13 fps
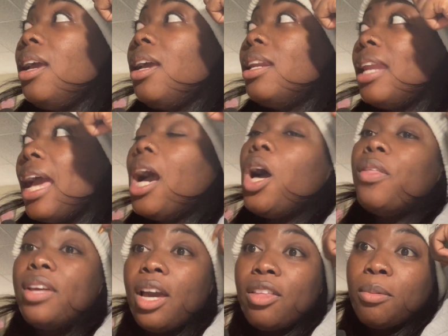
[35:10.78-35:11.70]
And now
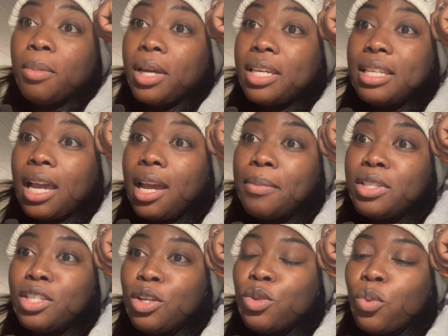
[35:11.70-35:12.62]
the other book is not coming
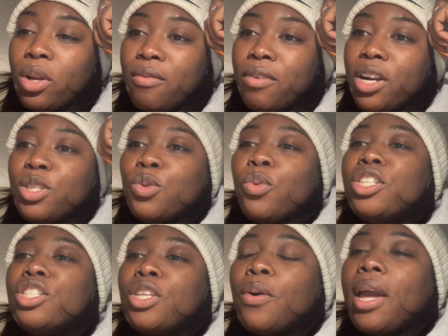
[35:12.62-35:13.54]
until the 21st,
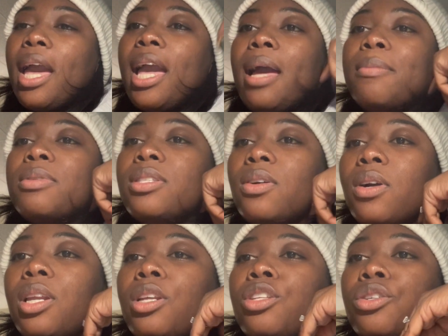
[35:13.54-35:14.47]
which is okay. I'm still
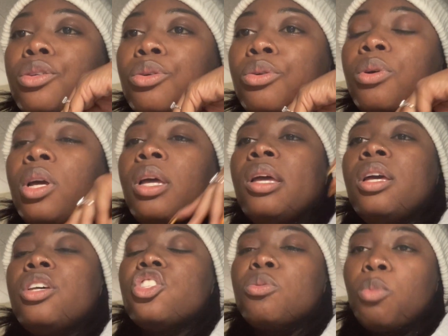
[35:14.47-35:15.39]
going to do
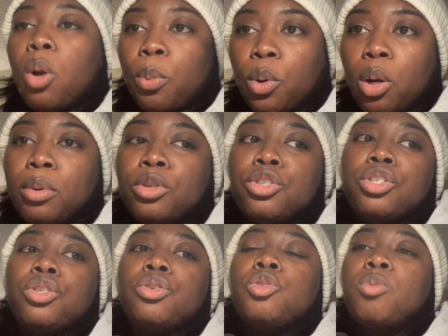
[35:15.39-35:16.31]
some more promo
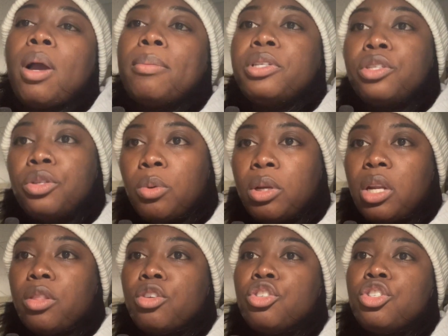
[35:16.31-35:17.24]
shoots, probably do
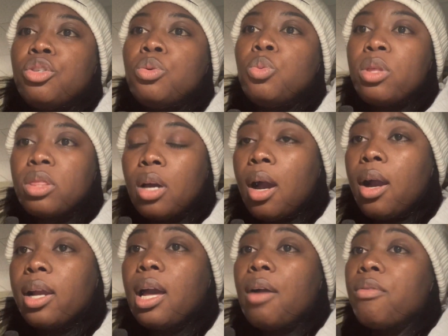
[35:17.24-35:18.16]
another shoot with the
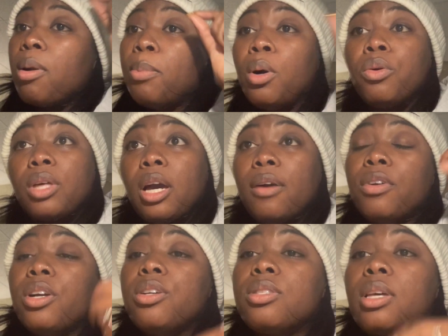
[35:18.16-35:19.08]
hardcover, both
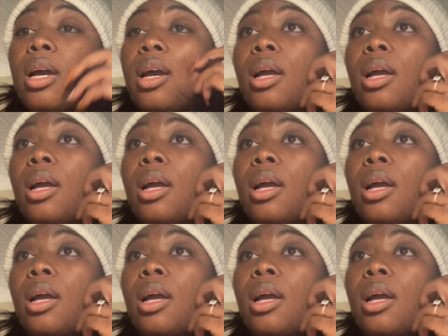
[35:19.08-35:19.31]
covers,